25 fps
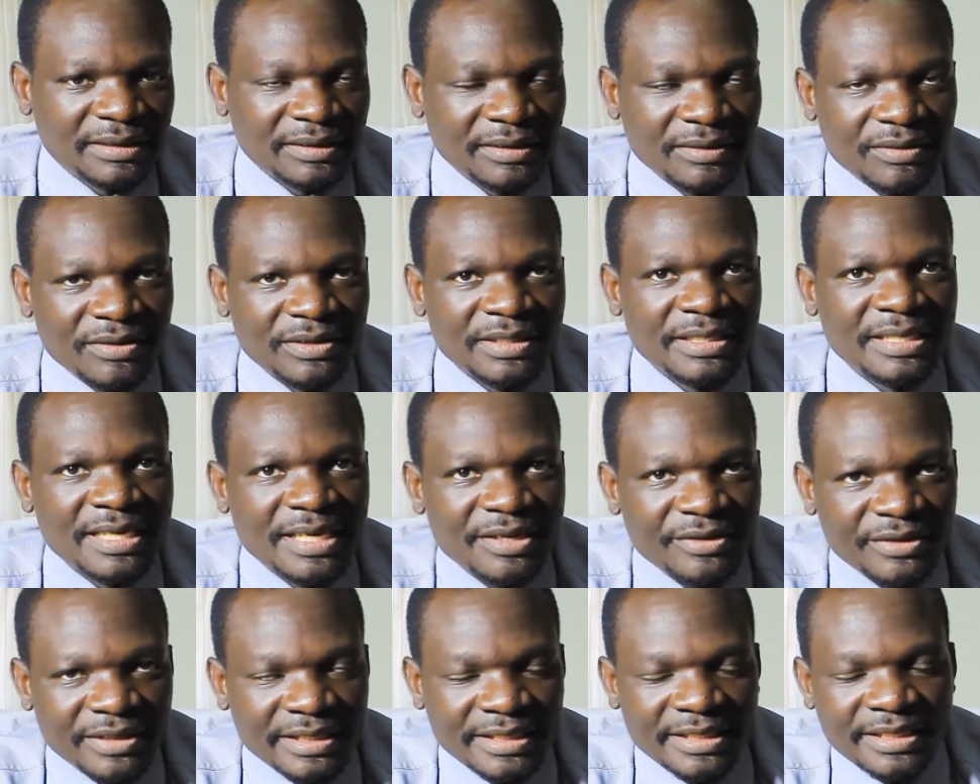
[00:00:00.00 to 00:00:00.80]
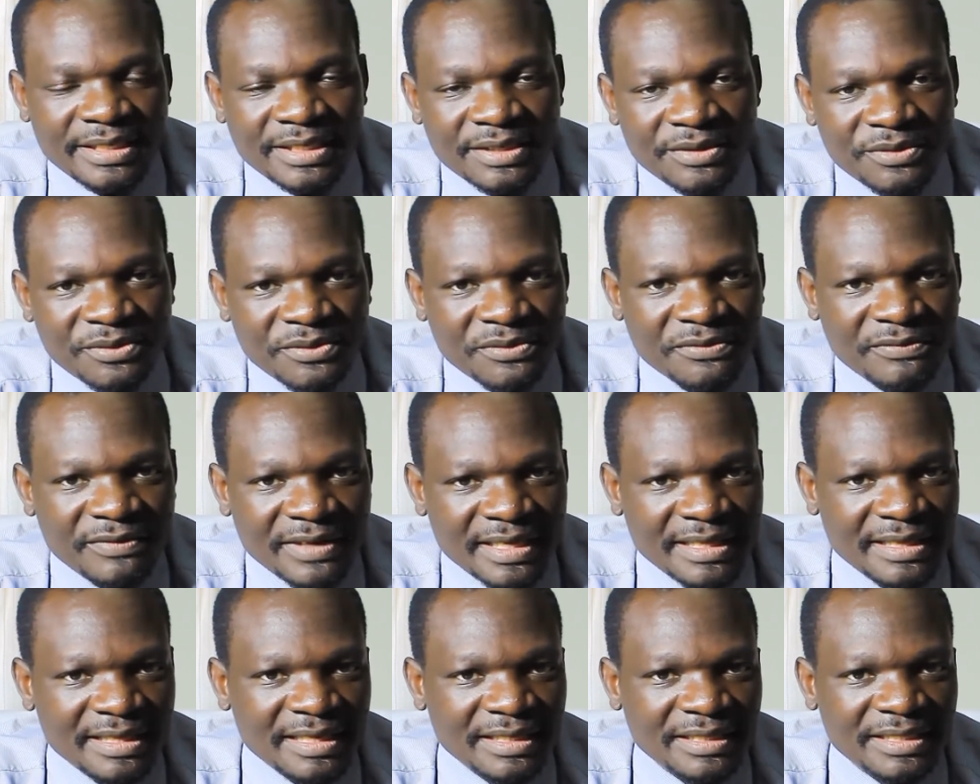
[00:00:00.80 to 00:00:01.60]
Ordinarily, you
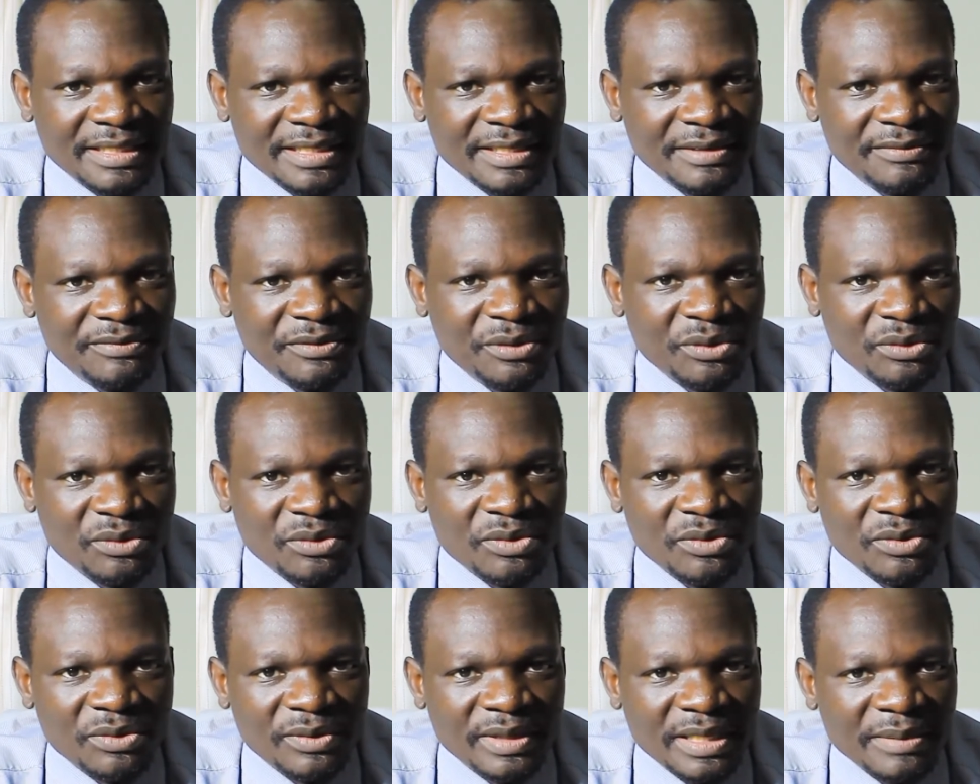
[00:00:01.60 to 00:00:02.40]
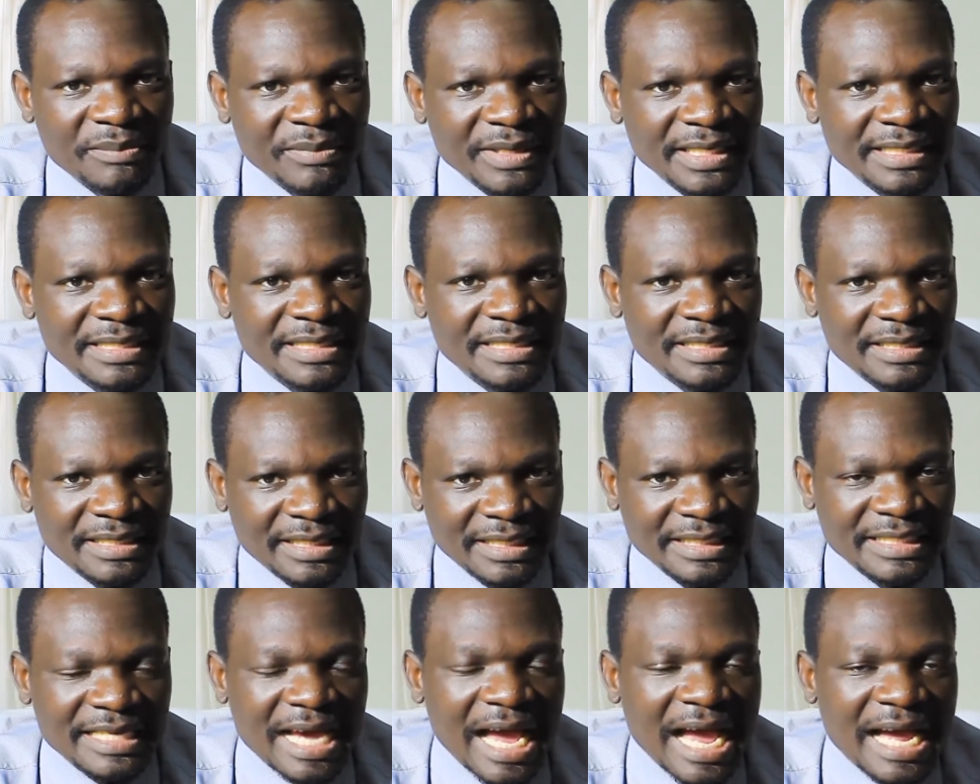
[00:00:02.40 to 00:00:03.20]
find that if you cook the meat,
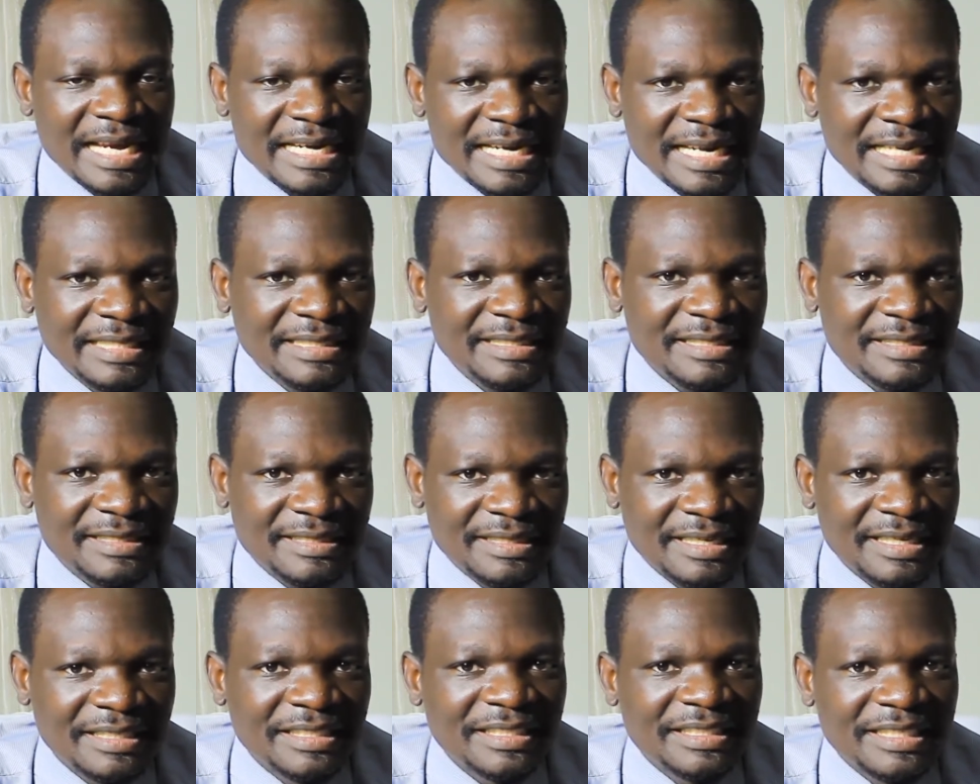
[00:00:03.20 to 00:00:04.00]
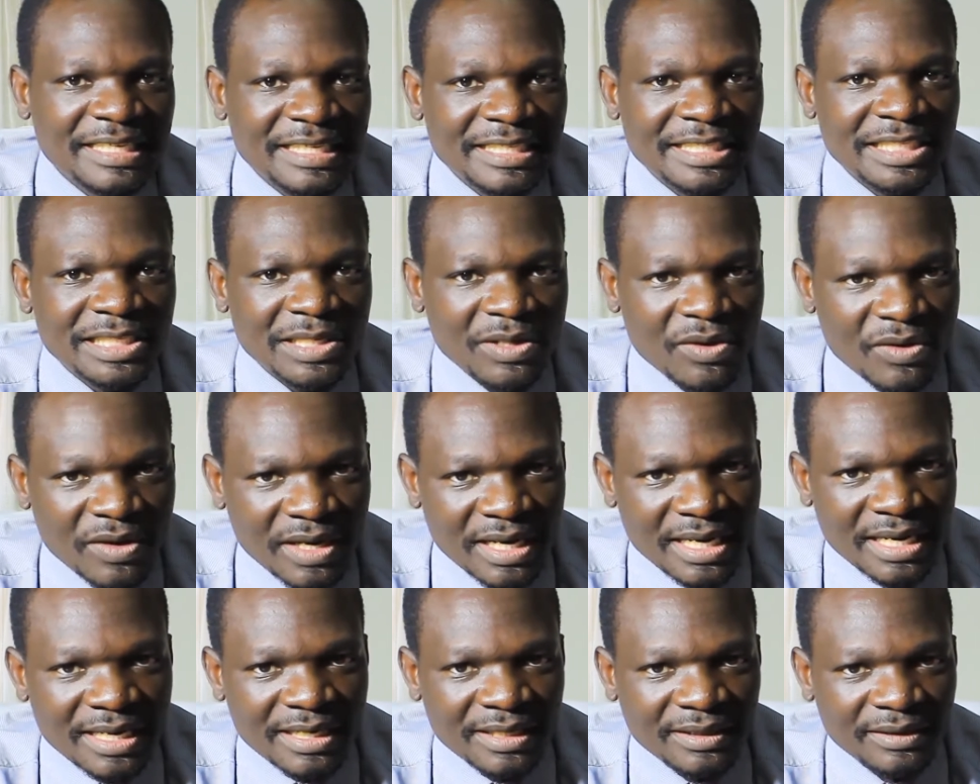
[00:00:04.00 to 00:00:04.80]
it hardens and it takes
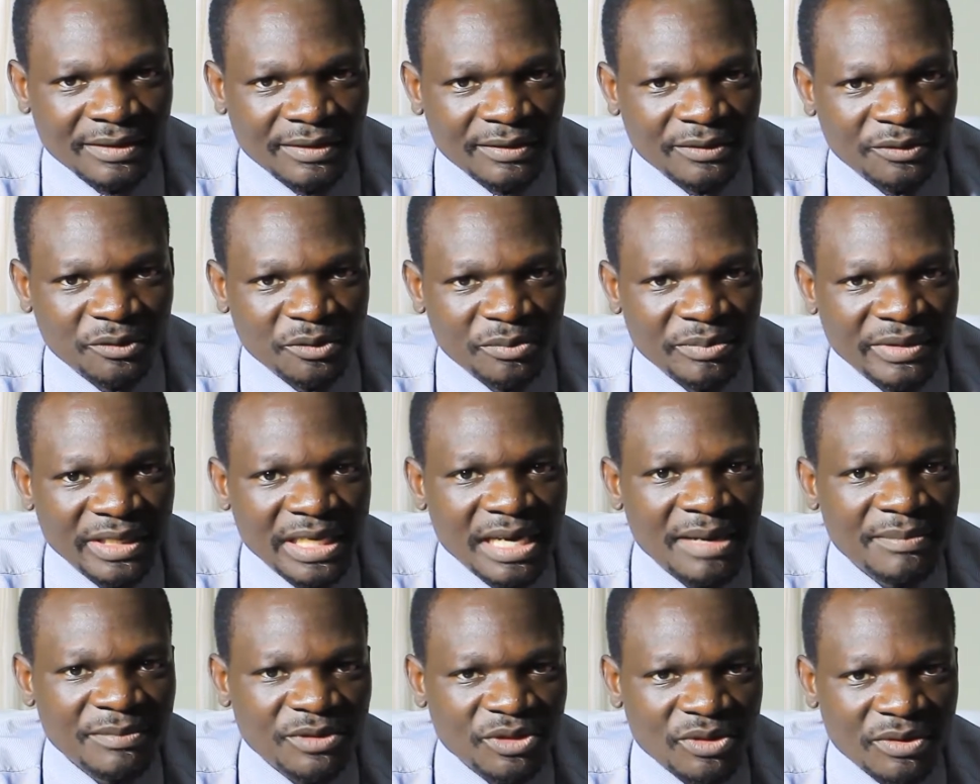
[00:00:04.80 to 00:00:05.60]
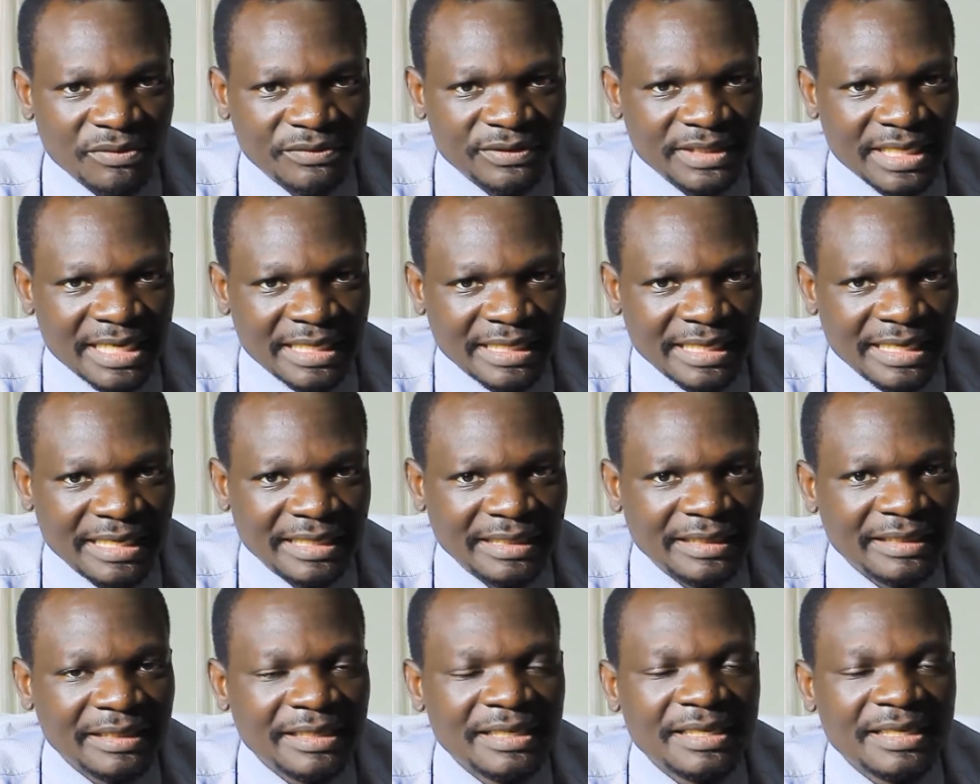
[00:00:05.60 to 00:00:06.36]
longer to become soft again.